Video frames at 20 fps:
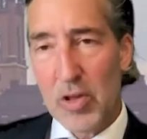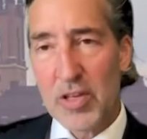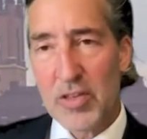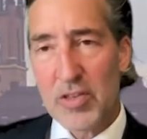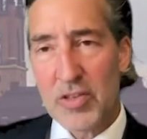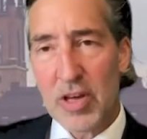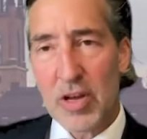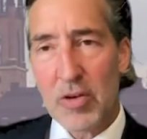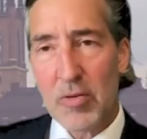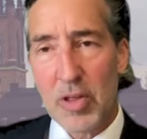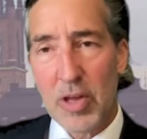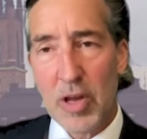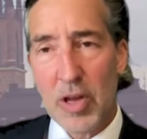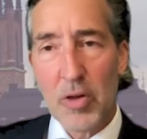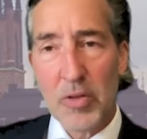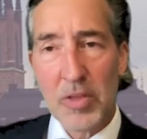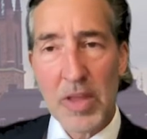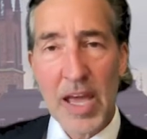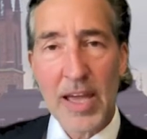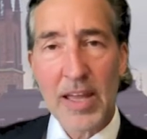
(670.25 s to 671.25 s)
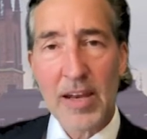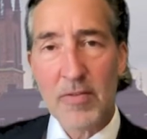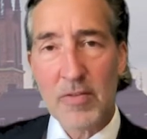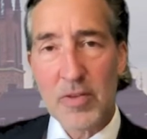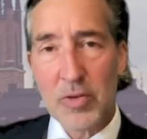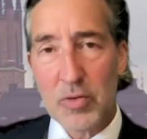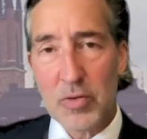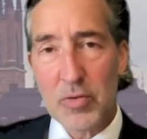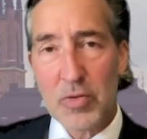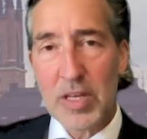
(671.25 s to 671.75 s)
it's generally all negative.
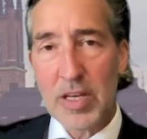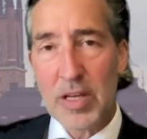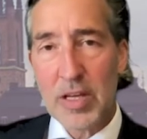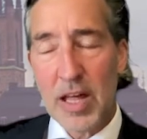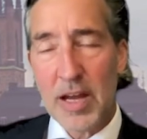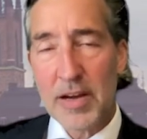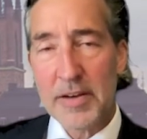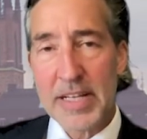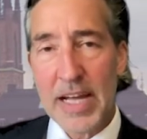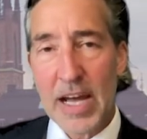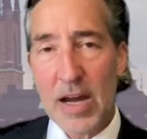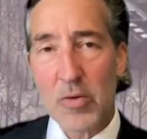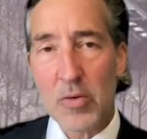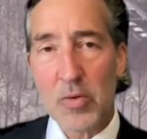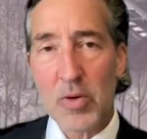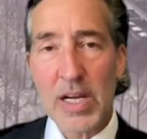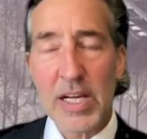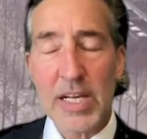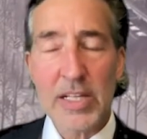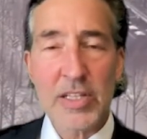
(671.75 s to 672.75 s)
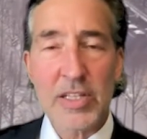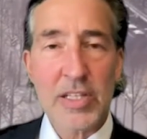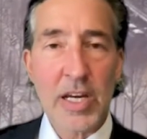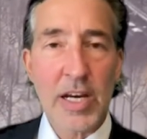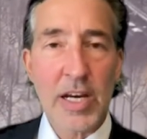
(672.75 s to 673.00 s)
You do see a lot of downgrades.